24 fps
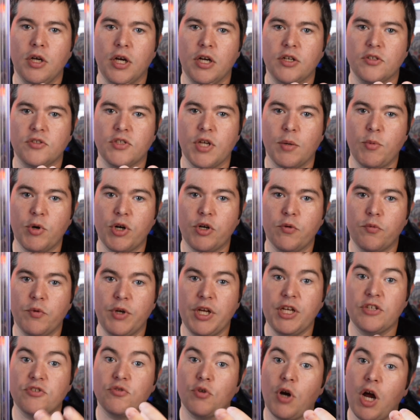somewhat
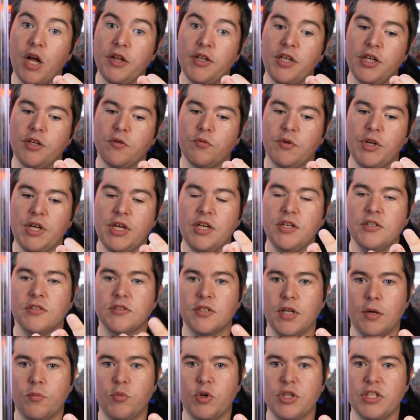agree,
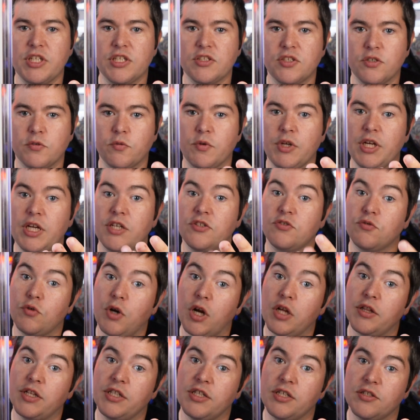somewhat disagree,
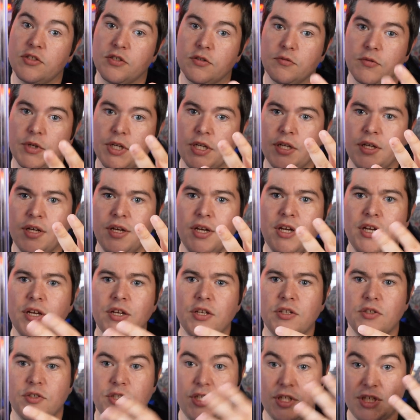strongly disagree.
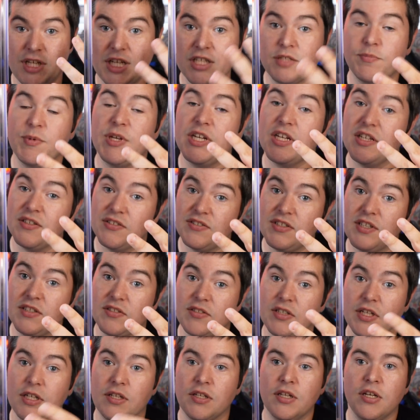So it needs to be
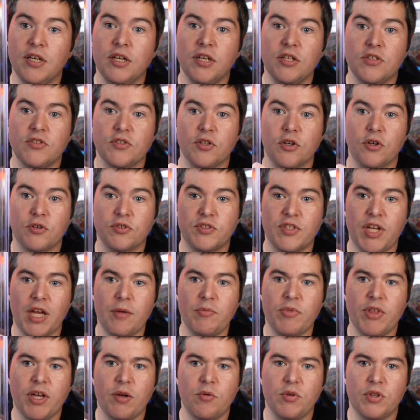consistent. So
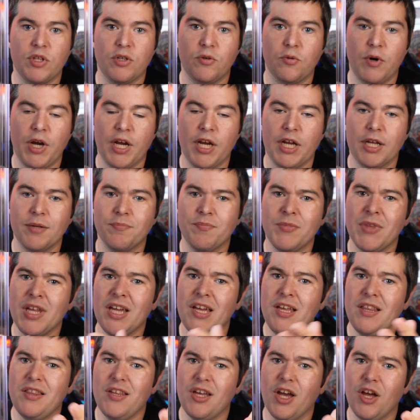same thing with the grading.
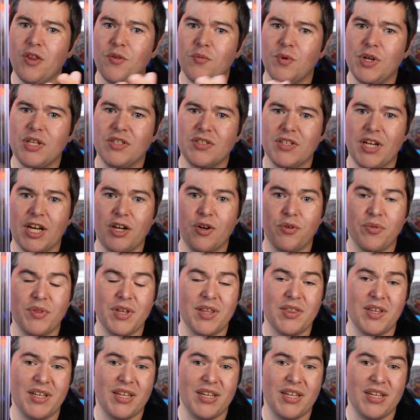The other reason I don't think the